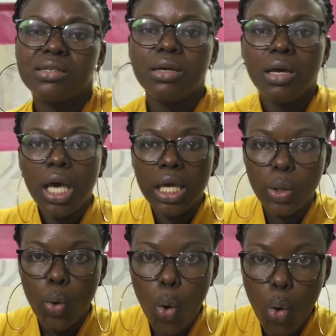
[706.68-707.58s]

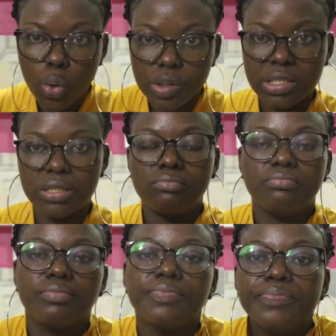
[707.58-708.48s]
in quotes.
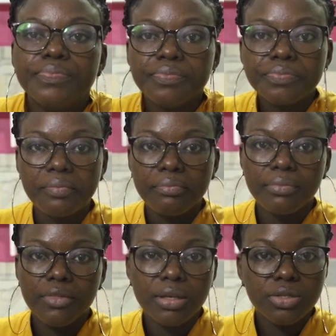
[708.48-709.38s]

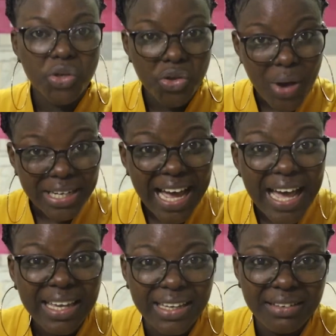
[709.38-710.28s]
So you are
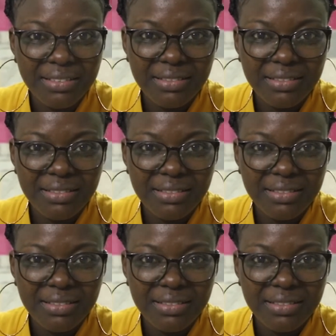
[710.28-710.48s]
dying.